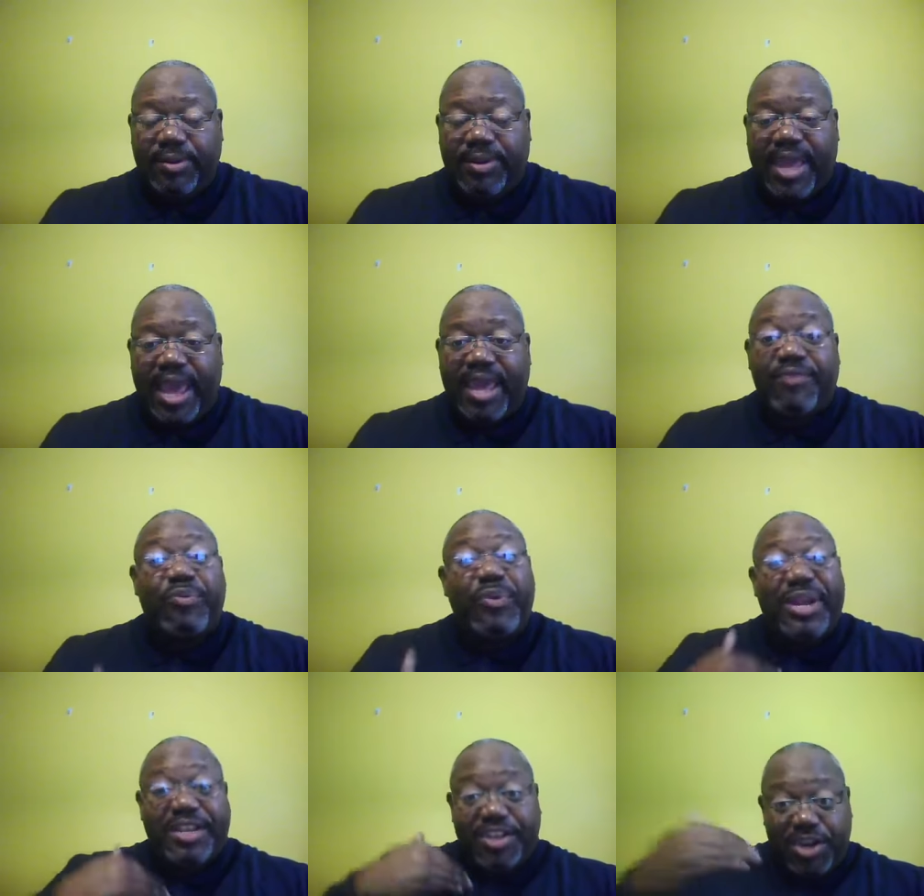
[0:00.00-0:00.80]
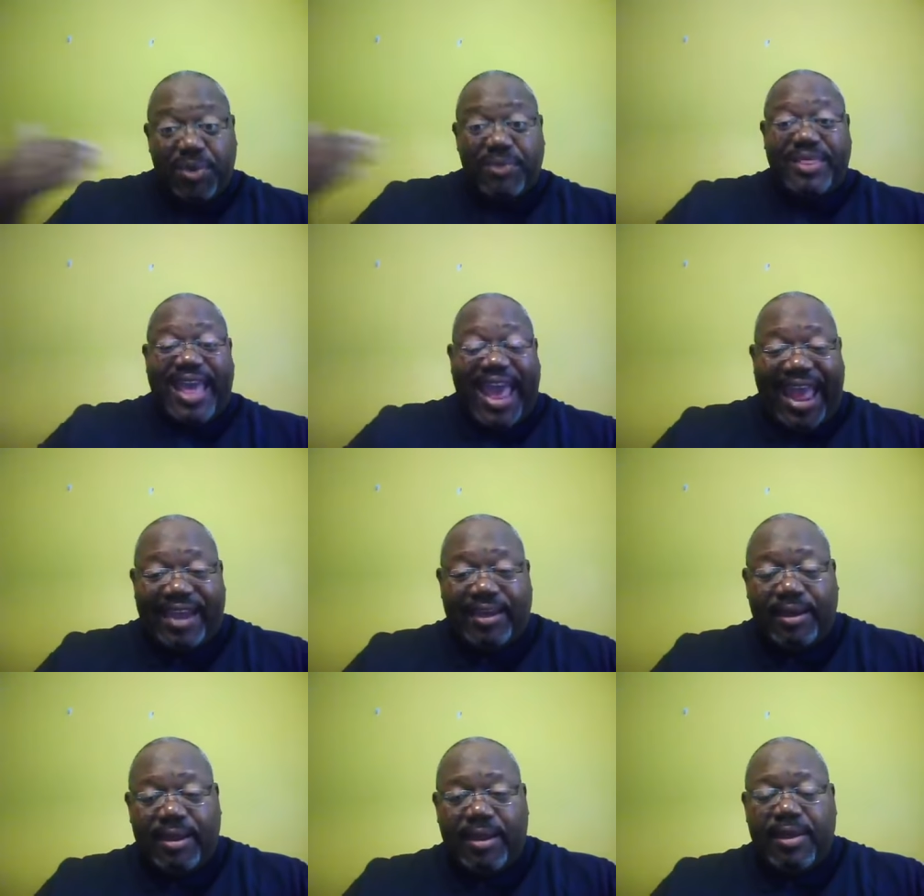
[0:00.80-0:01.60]
Okay, if we do
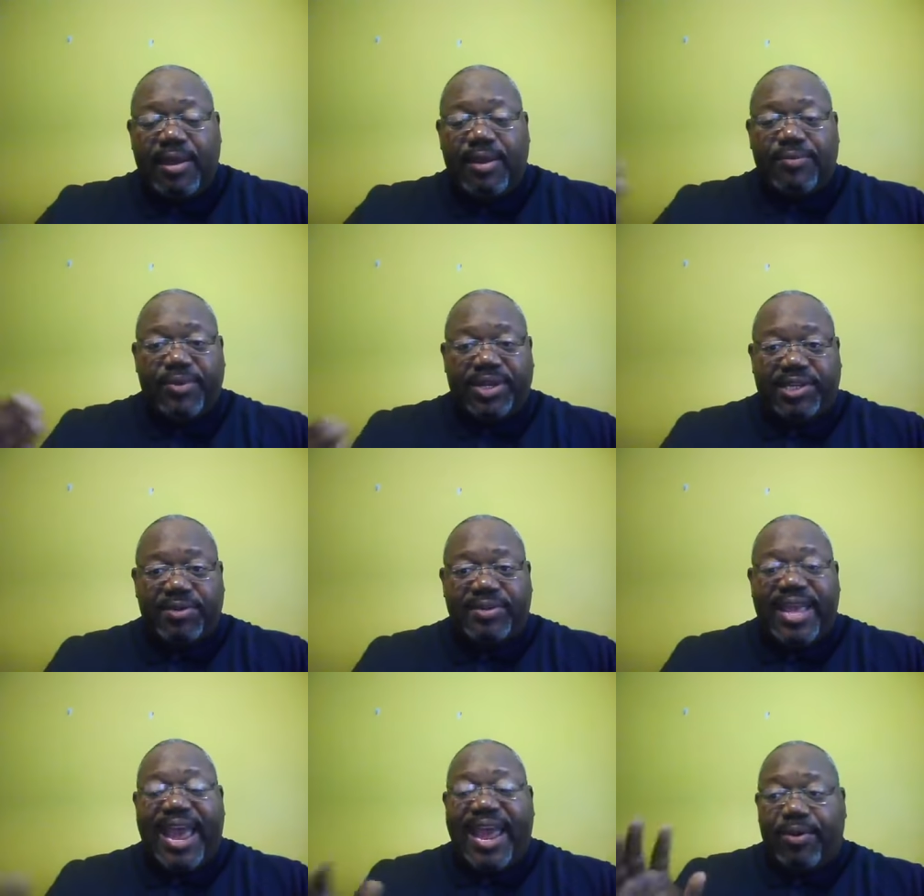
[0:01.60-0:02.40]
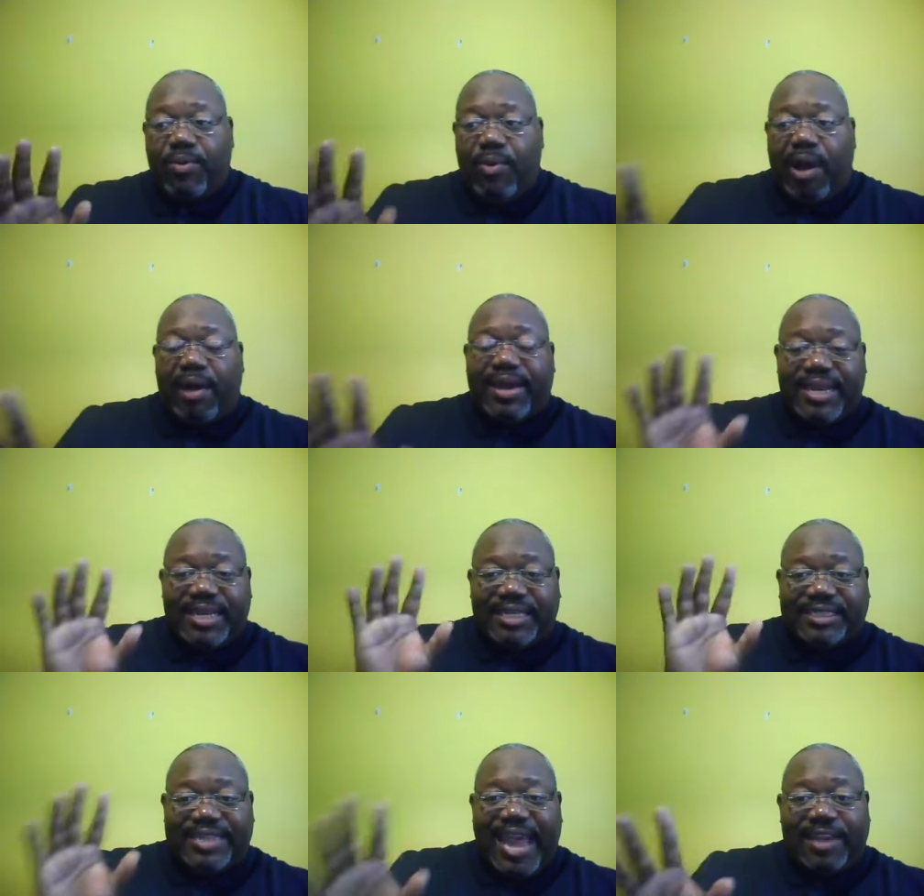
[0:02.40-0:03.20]
that, we do that and walk in
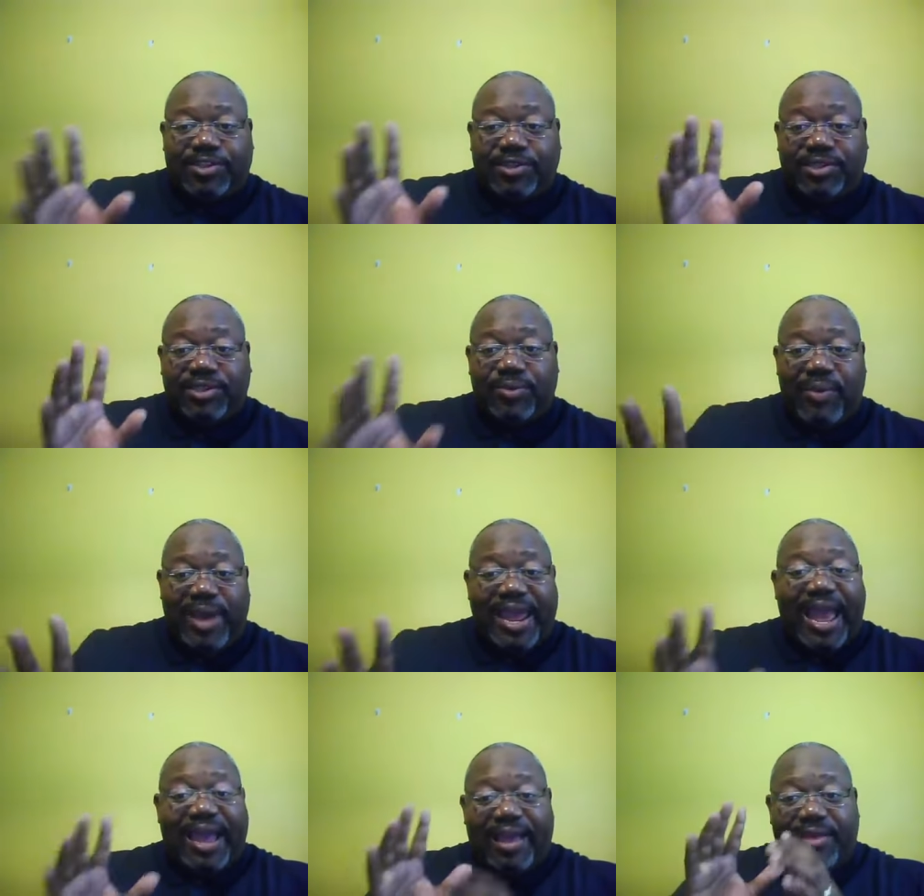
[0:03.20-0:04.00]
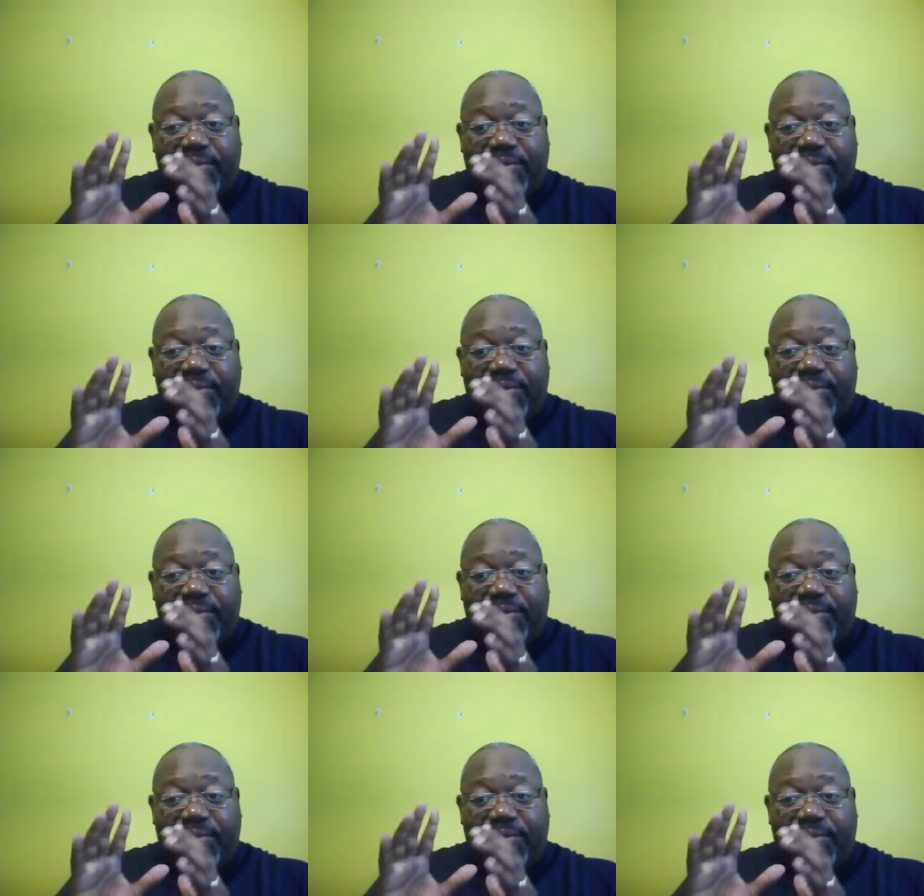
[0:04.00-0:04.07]
his statutes and way,